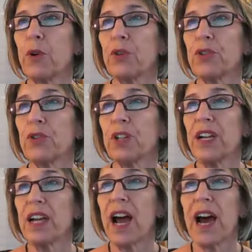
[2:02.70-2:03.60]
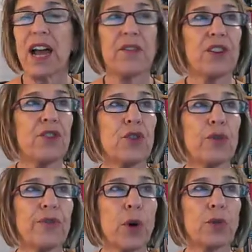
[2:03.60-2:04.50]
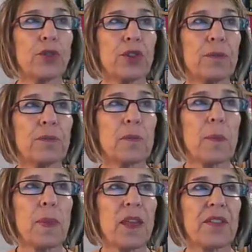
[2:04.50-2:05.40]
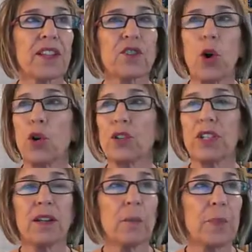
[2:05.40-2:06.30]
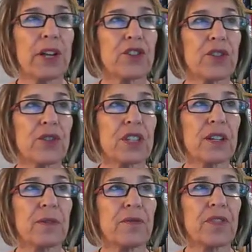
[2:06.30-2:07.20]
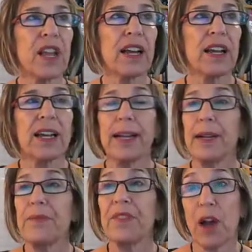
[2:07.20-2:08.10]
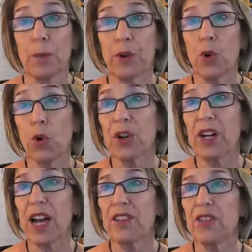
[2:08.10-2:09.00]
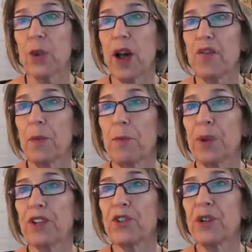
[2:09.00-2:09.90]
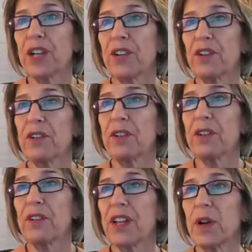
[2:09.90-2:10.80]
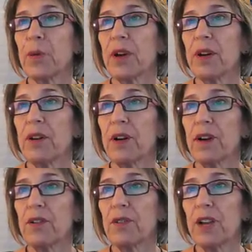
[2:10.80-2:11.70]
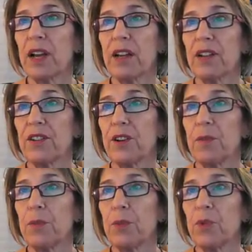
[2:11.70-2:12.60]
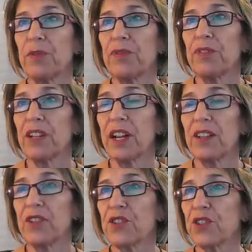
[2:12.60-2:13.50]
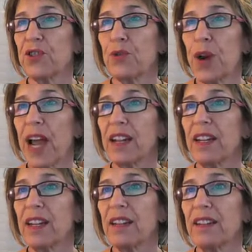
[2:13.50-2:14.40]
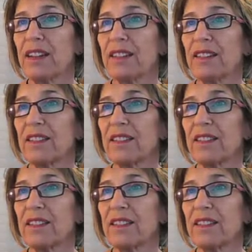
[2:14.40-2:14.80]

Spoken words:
a folder. I have a new folder that's called Pictures. Now I'm going to organize. So I have a picture here that I want to move, and you just drag it in.